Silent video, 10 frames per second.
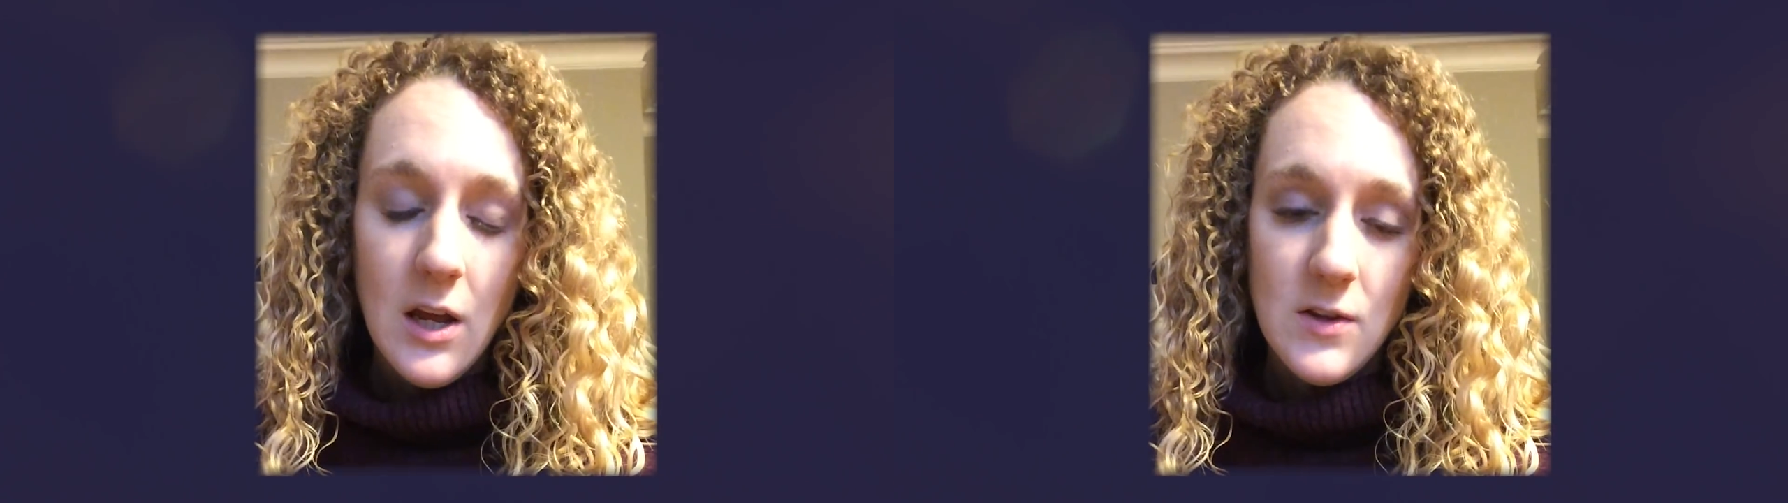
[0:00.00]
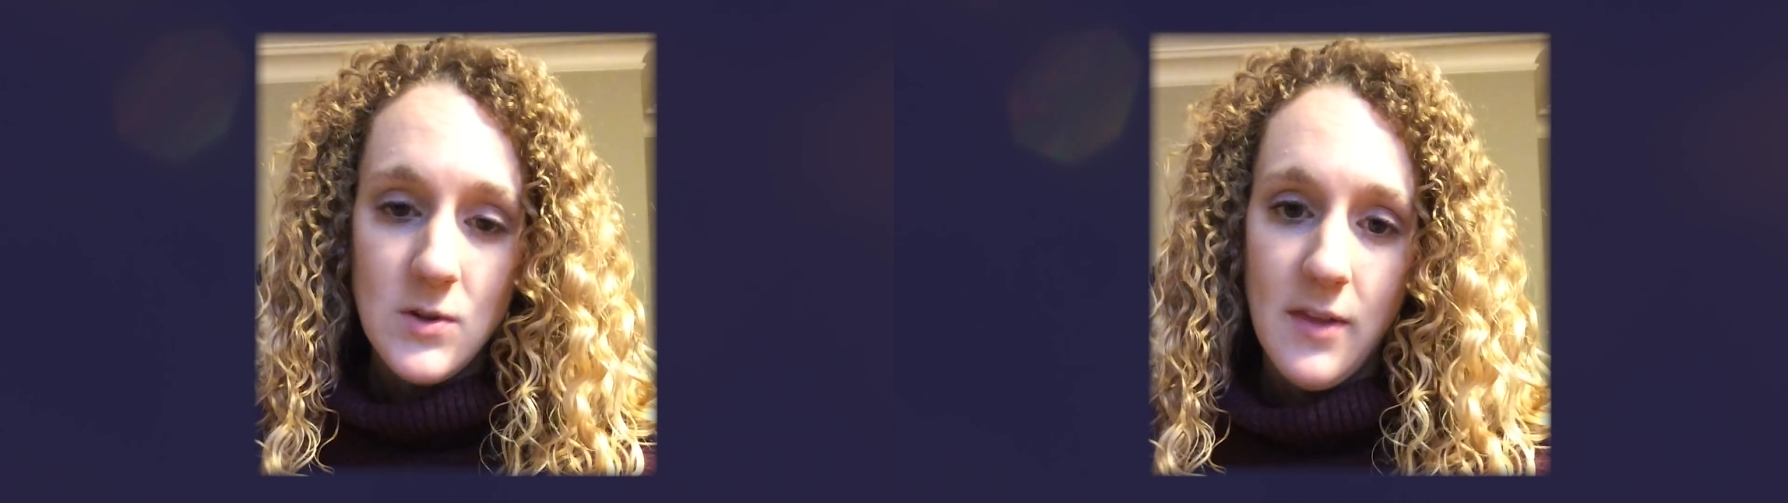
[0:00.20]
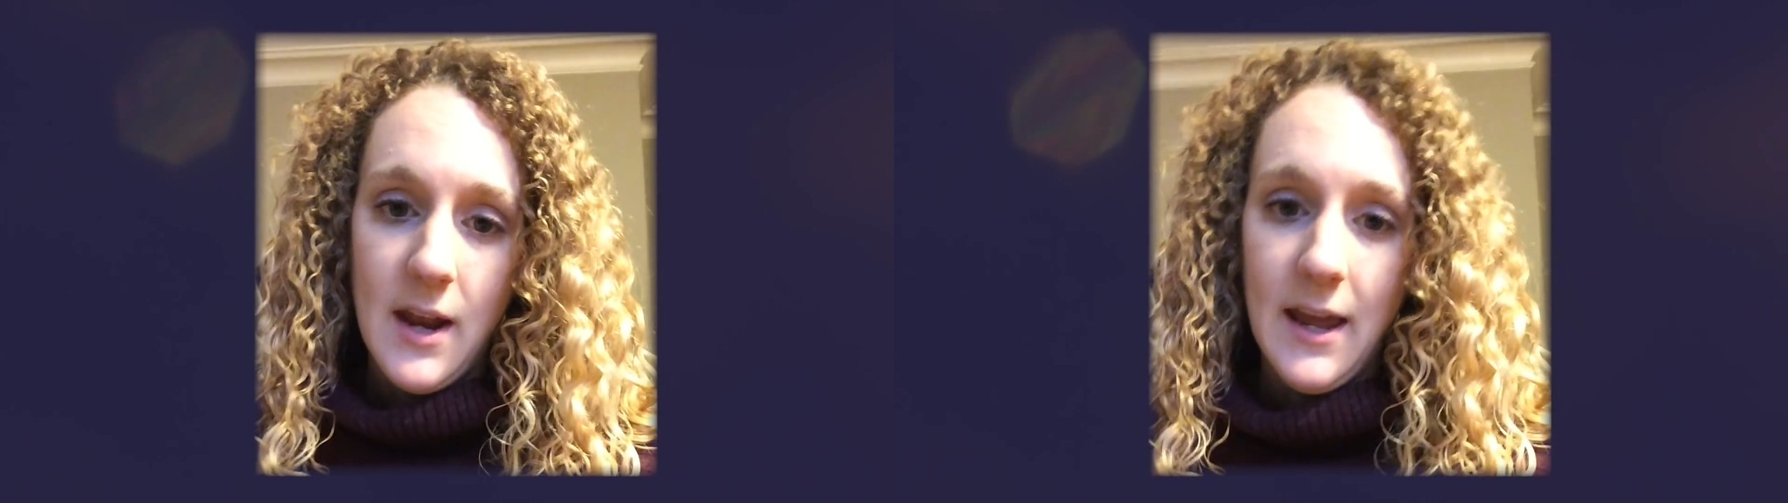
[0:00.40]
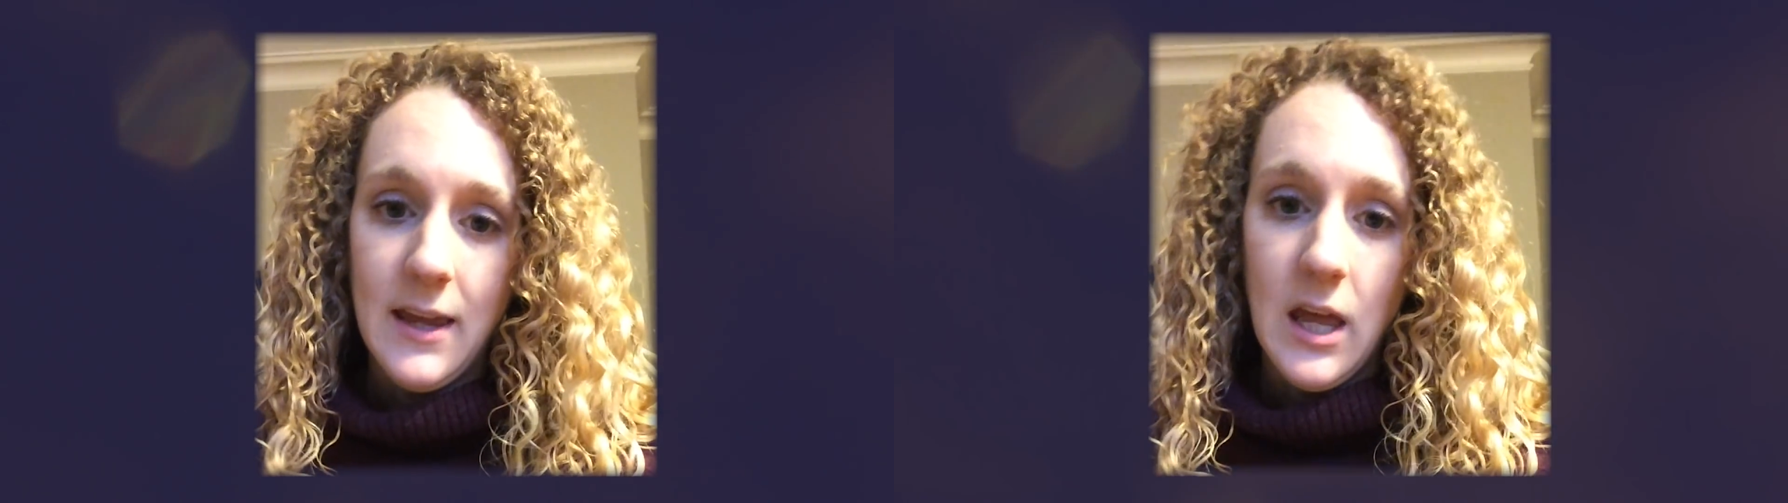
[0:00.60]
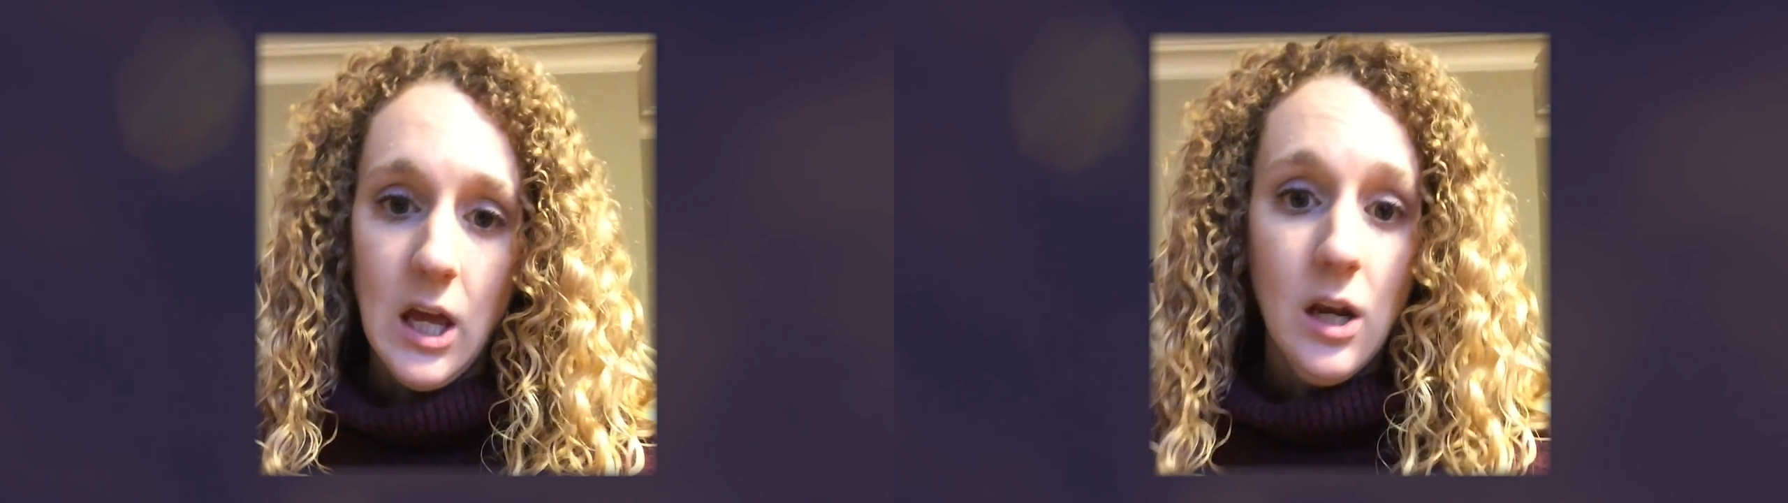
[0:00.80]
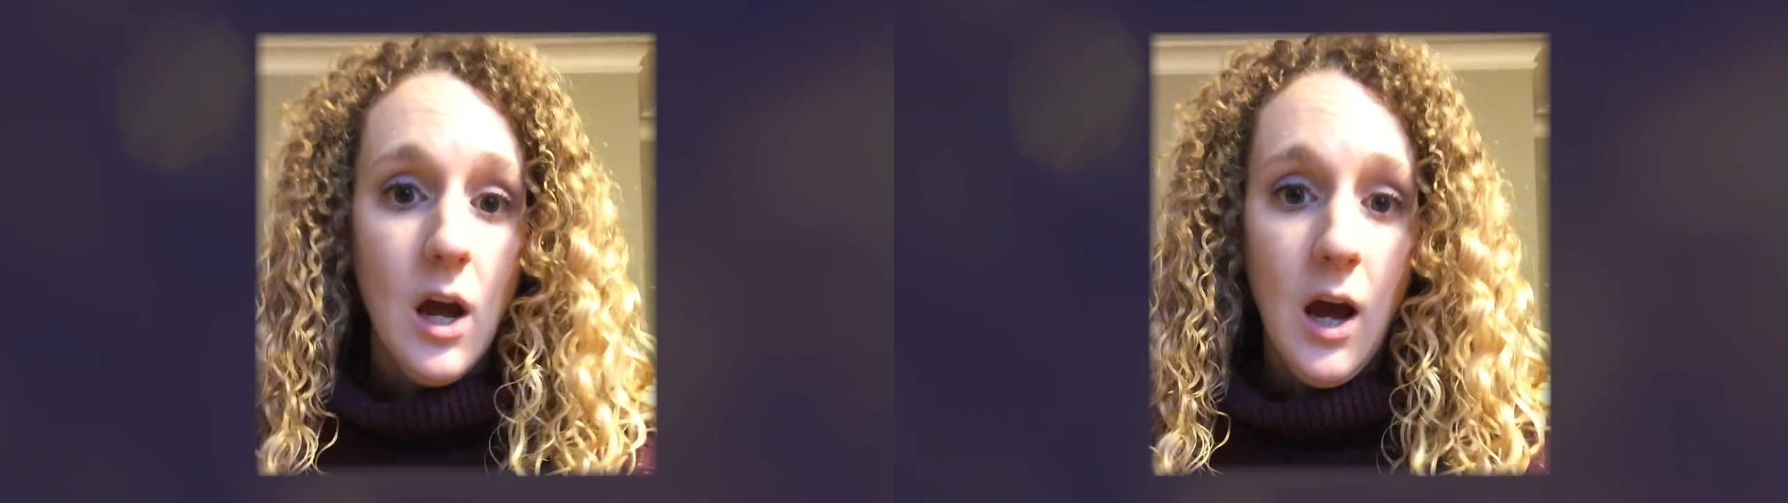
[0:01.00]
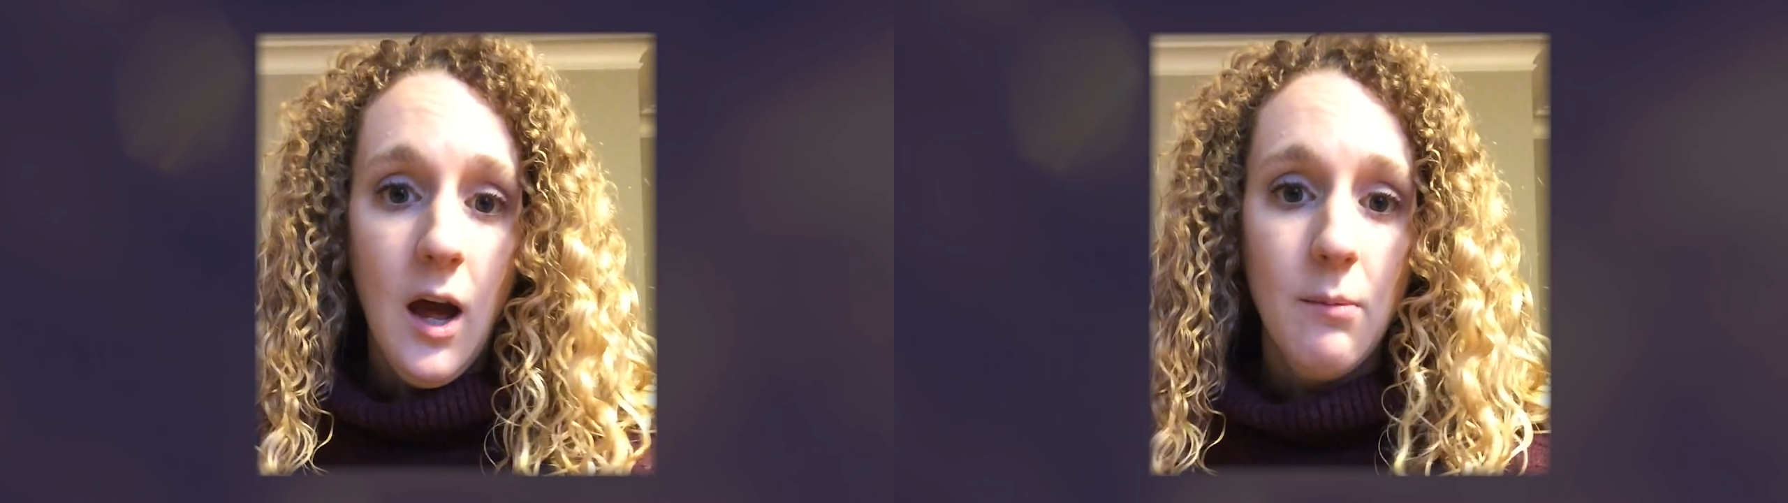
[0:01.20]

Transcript: so that I can